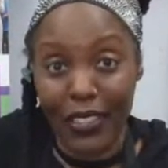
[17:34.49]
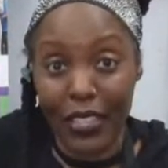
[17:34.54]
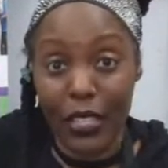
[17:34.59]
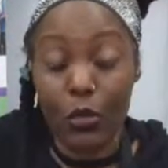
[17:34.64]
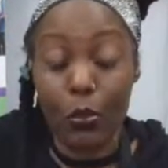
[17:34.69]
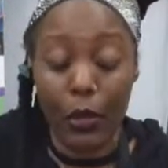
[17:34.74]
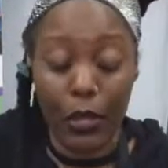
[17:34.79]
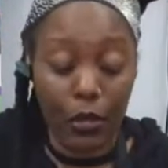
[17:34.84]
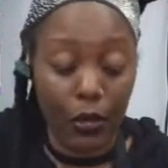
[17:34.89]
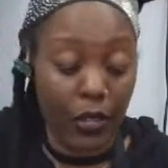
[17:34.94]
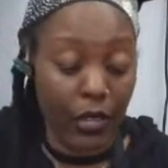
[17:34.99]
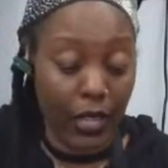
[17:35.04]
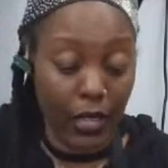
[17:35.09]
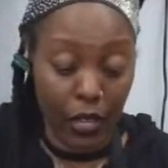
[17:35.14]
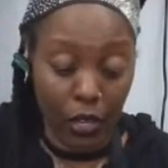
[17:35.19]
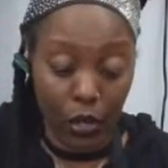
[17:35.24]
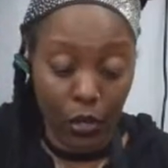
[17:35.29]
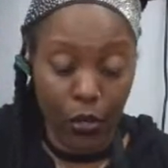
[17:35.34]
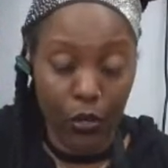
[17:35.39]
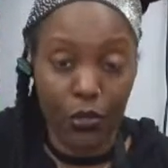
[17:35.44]
This way you can get
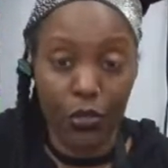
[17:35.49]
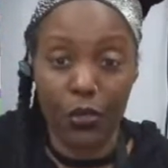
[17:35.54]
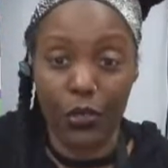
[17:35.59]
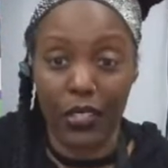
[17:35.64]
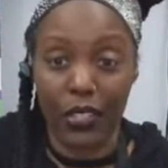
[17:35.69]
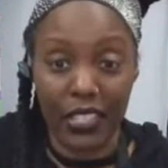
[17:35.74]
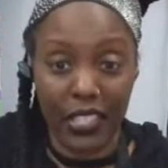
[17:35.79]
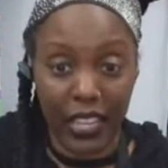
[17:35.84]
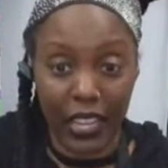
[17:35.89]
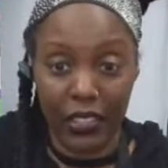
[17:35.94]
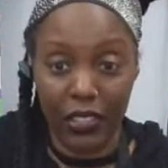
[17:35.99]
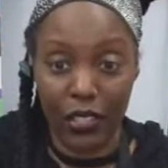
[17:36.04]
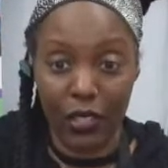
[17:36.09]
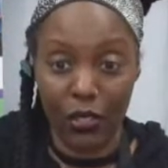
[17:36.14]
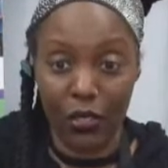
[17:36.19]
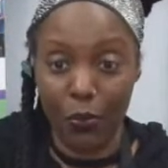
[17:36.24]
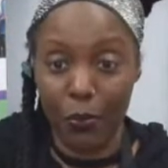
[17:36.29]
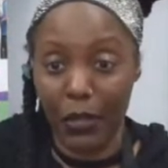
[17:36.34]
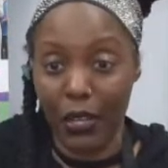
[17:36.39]
alerts, you can stay in the loop